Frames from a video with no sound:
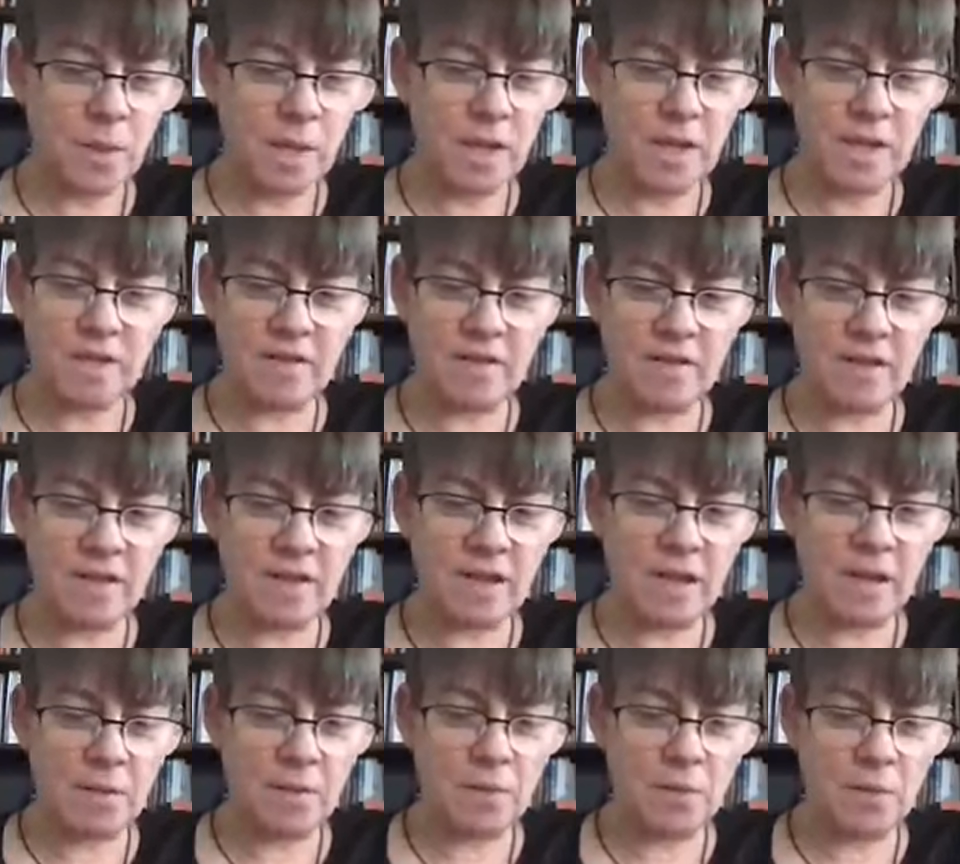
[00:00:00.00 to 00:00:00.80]
Where does it
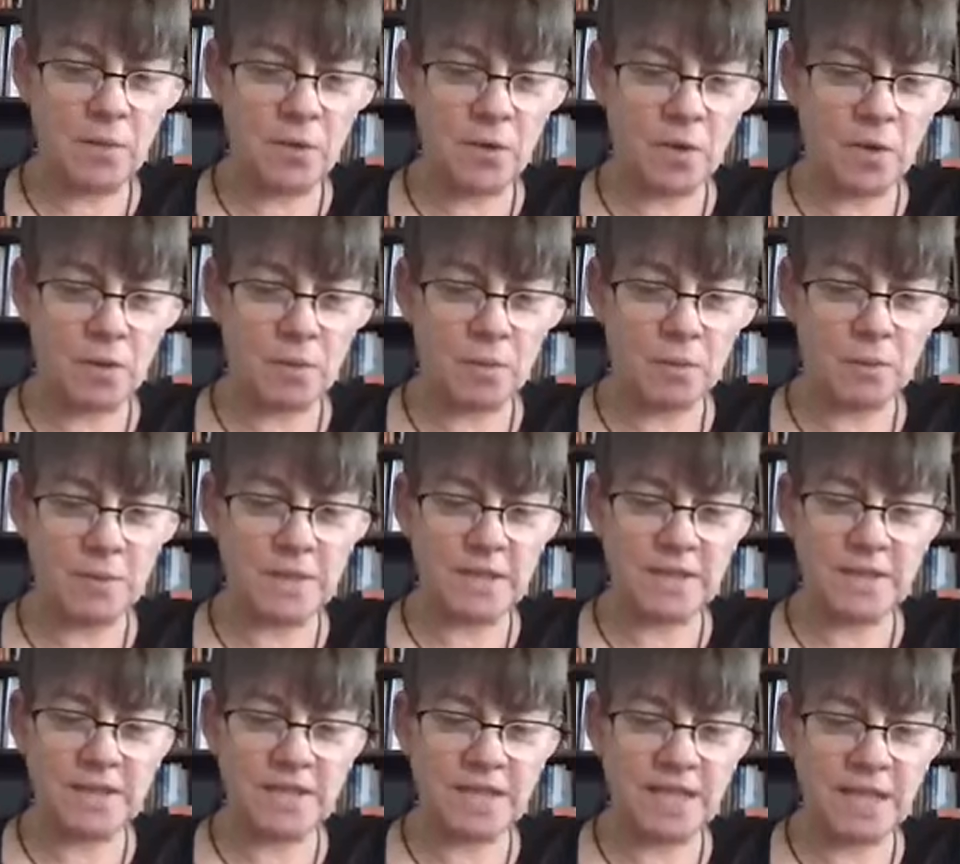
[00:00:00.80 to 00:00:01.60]
come from,
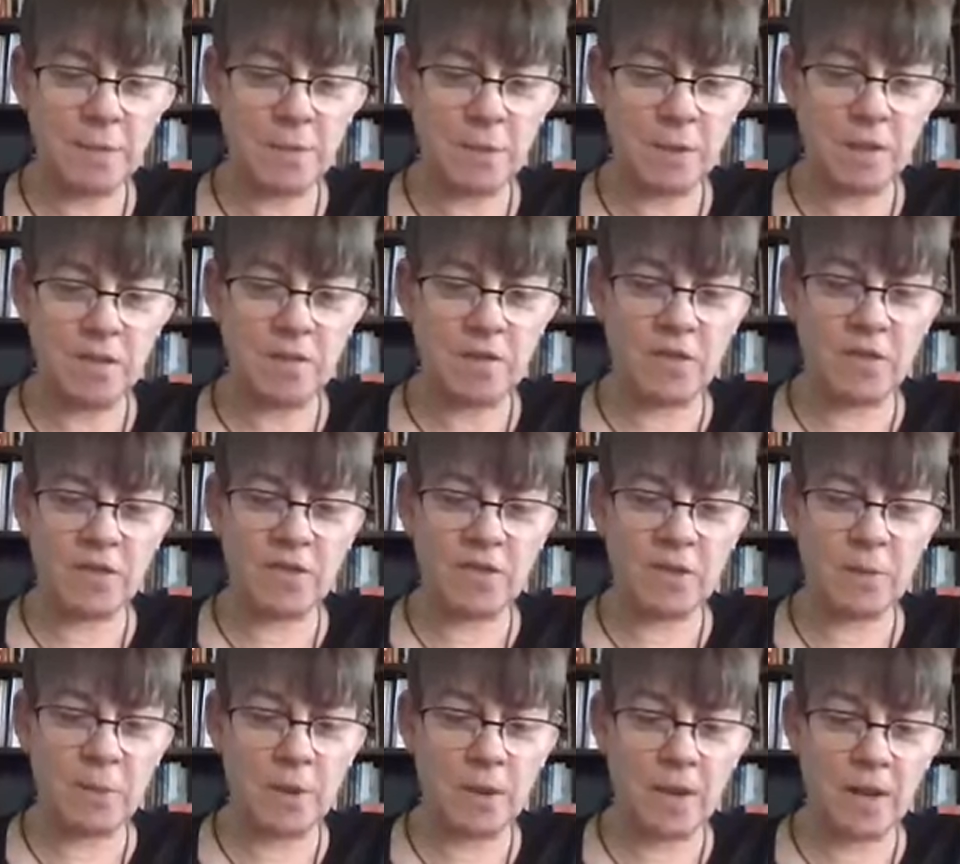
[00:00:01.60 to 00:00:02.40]
this demon of the
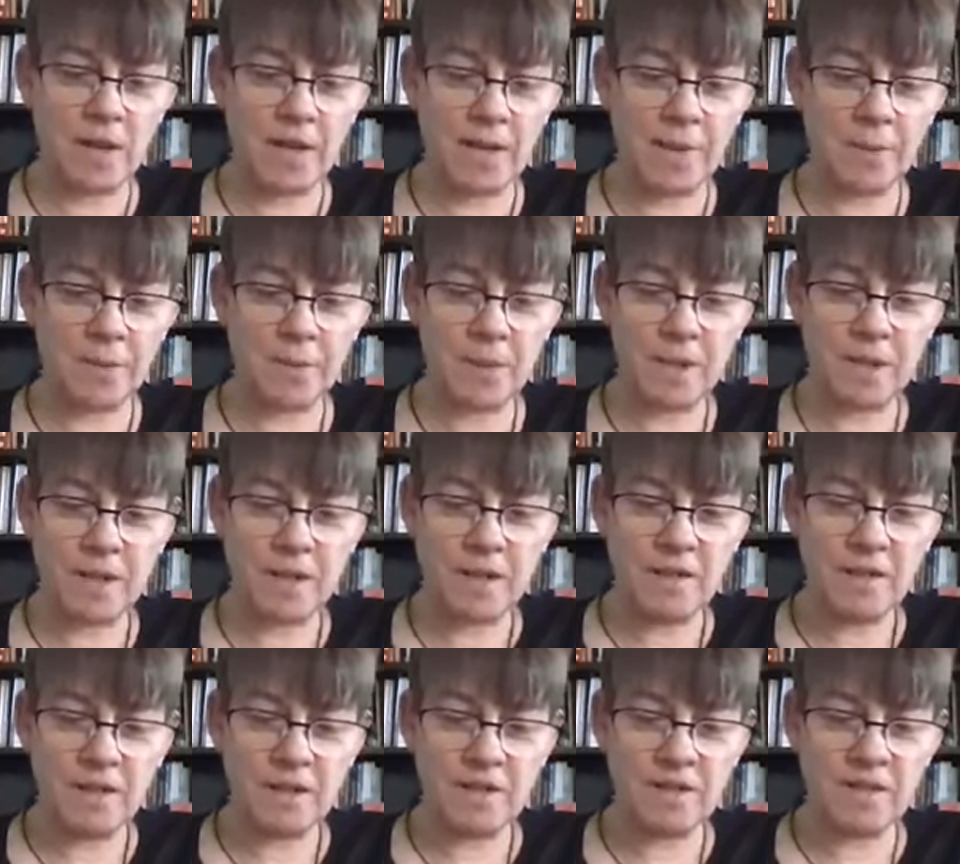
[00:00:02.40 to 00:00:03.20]
sublime,
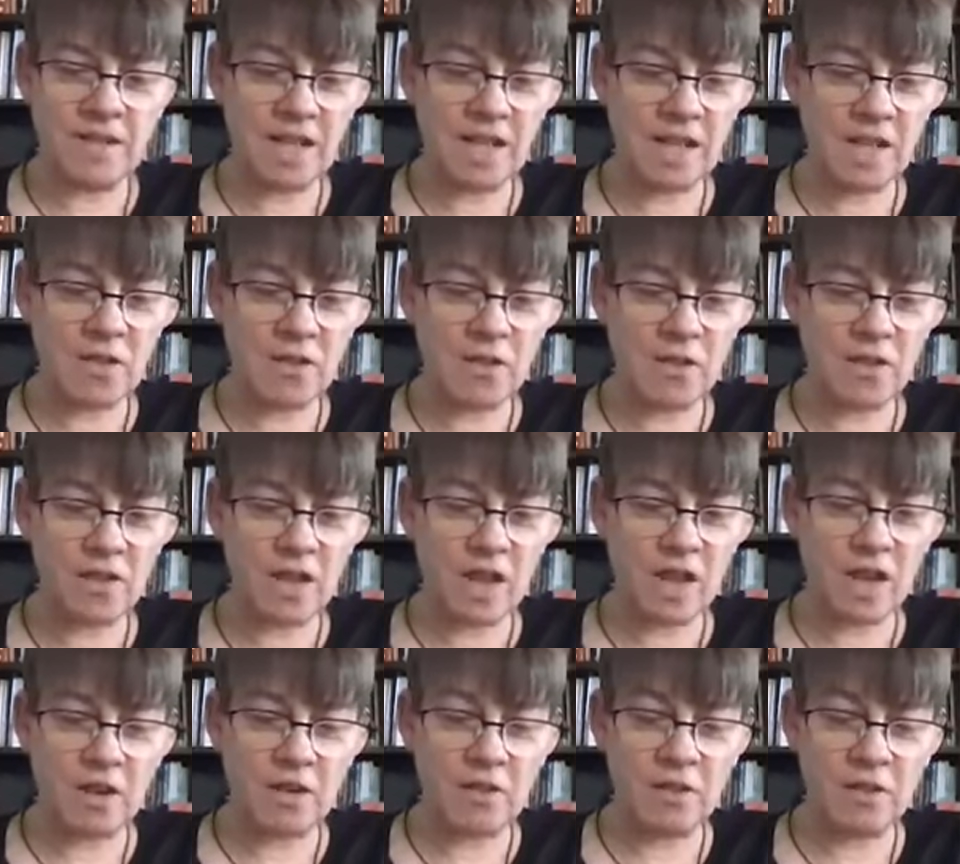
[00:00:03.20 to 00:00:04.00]
this dangerous
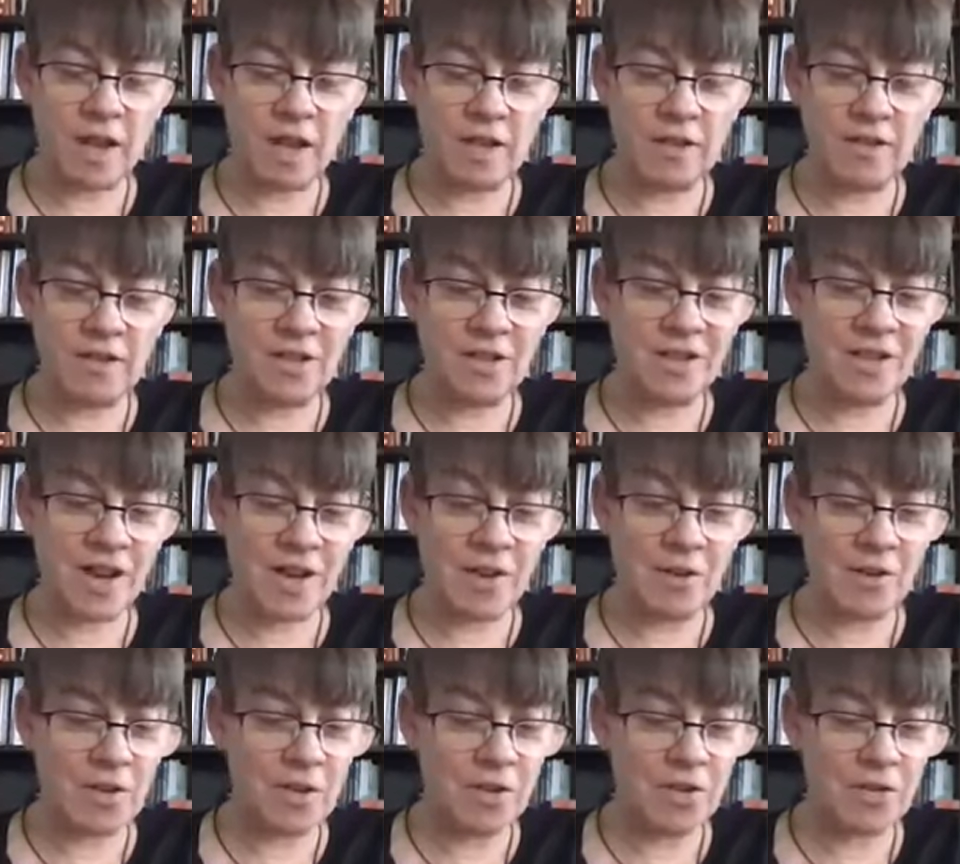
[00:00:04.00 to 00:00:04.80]

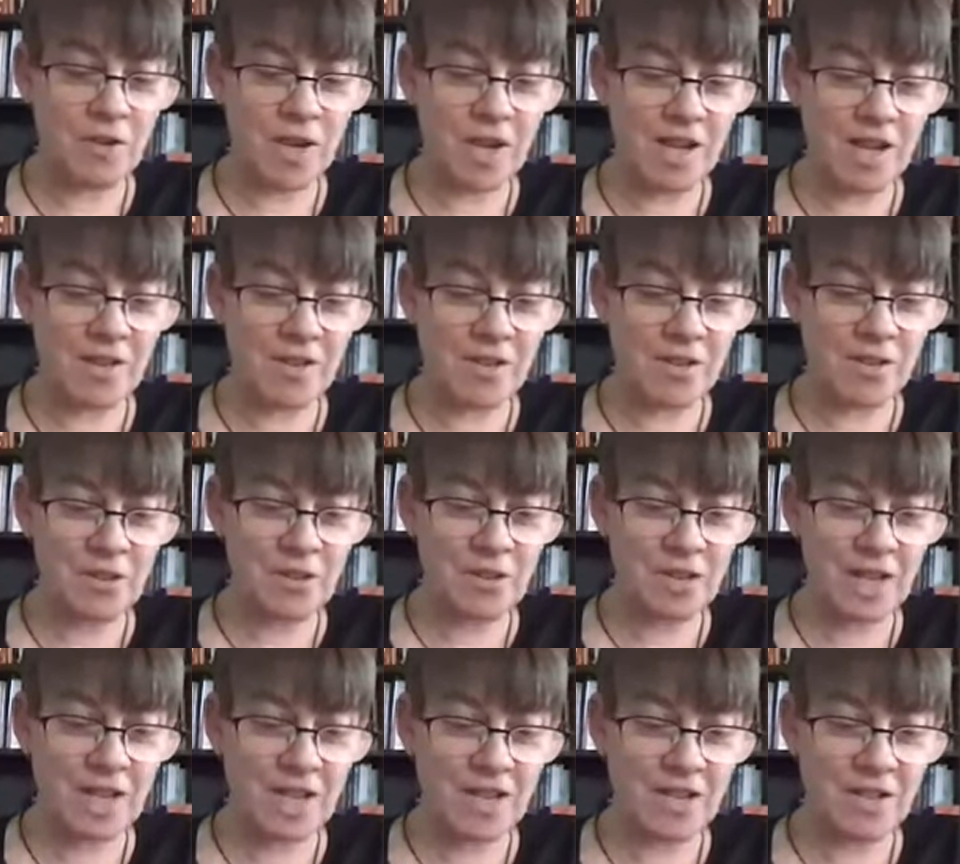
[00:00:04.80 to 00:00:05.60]
undercurrent of
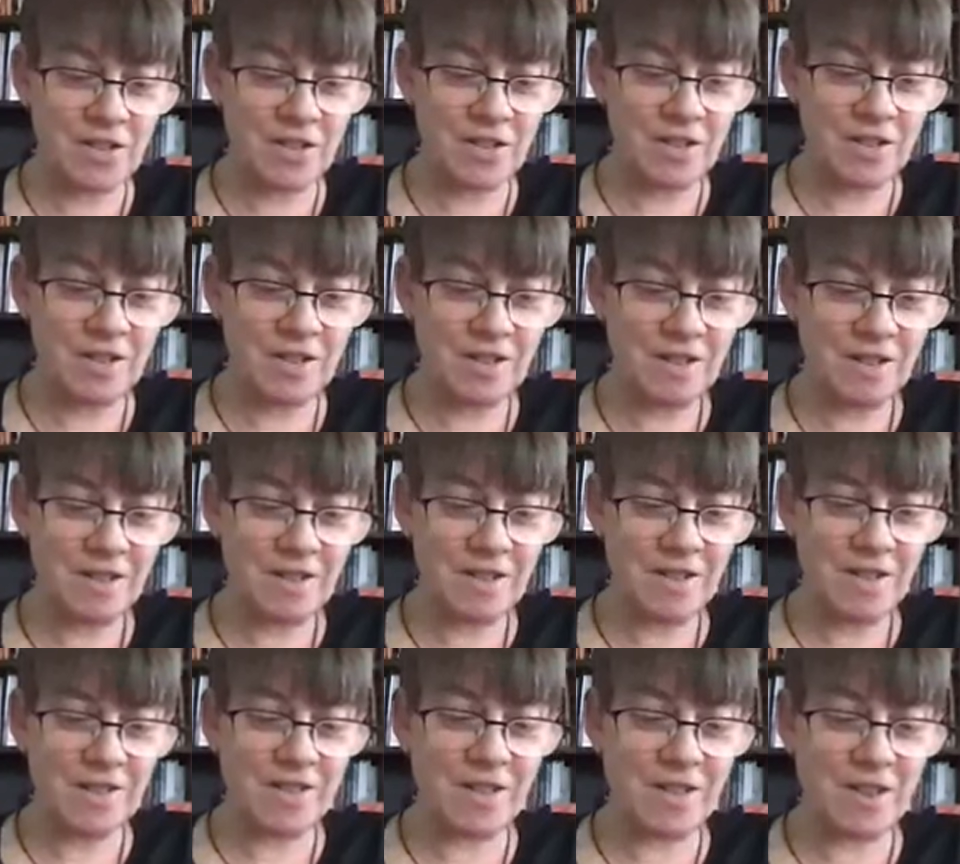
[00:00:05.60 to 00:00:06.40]
exaltation,
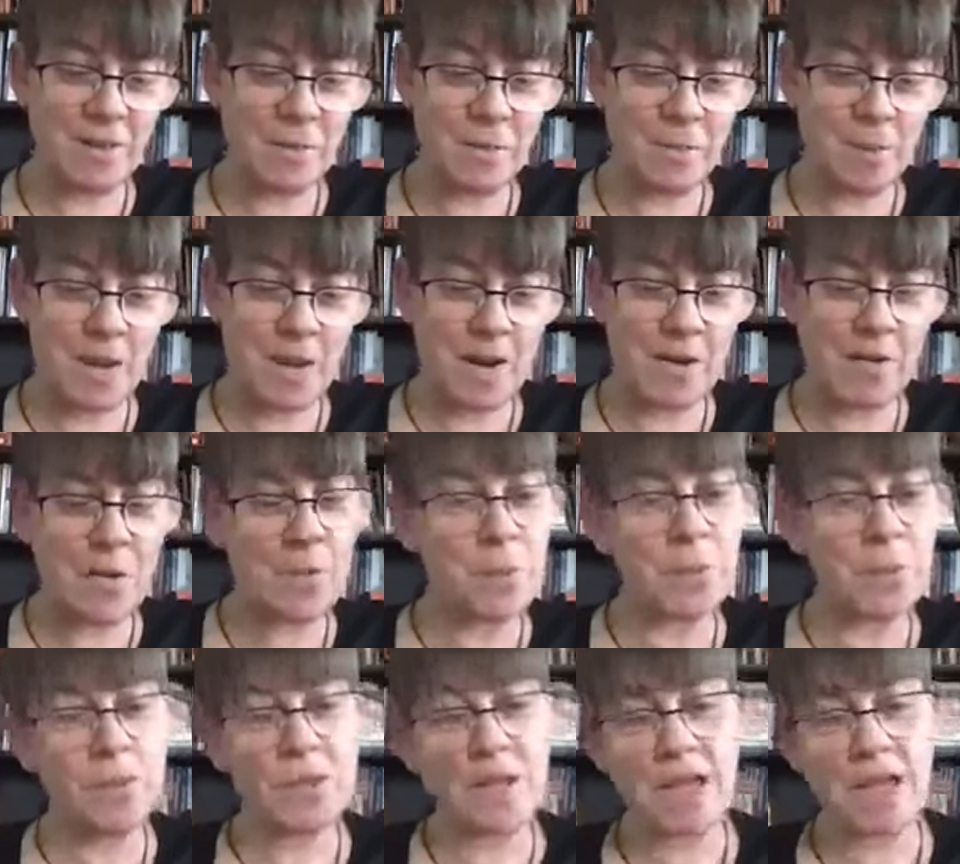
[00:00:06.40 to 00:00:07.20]
this
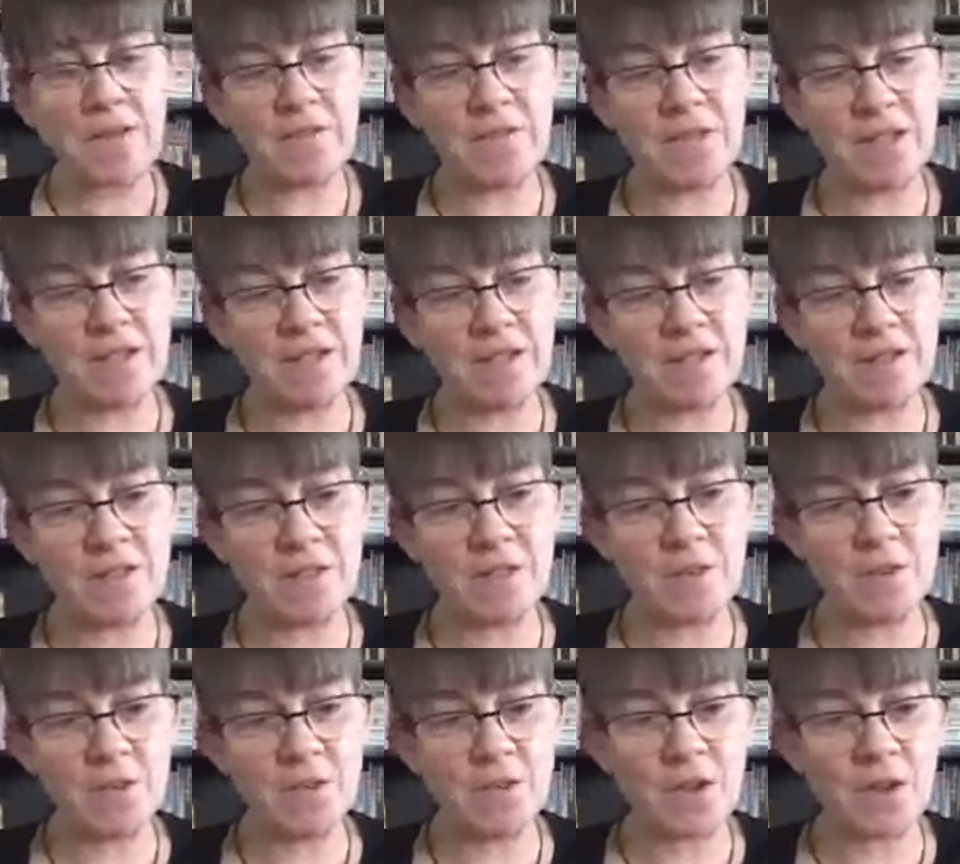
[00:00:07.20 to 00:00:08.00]
unbearable heaviness
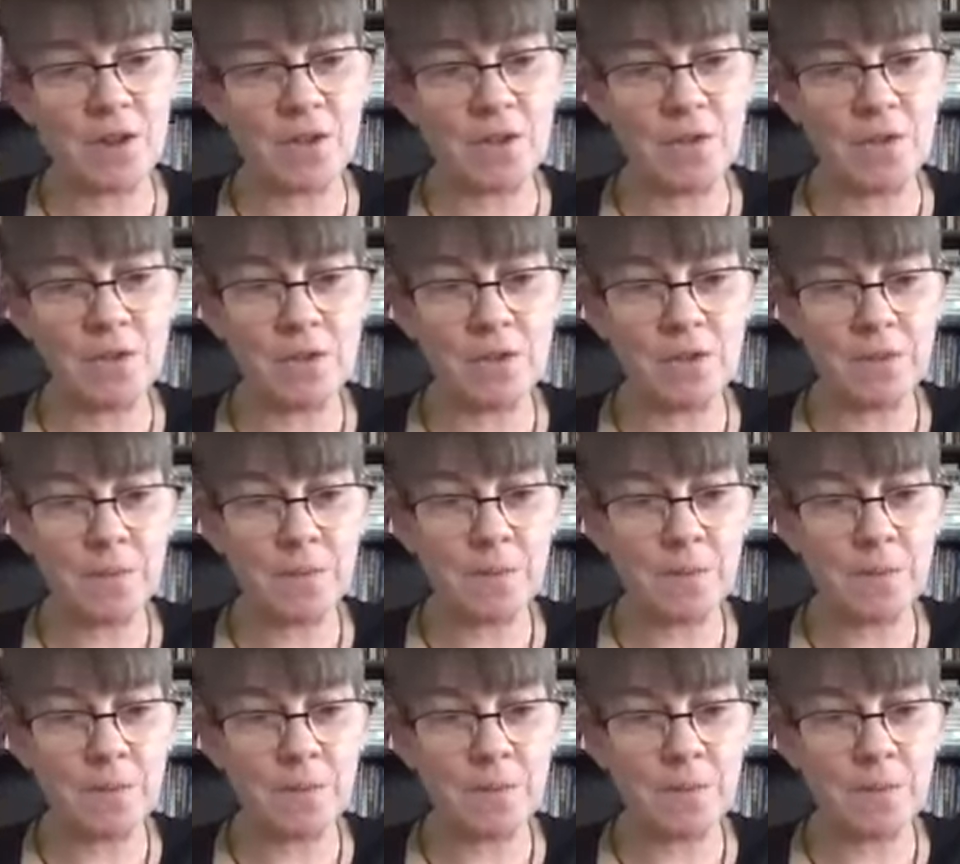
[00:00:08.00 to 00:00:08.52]
of soul?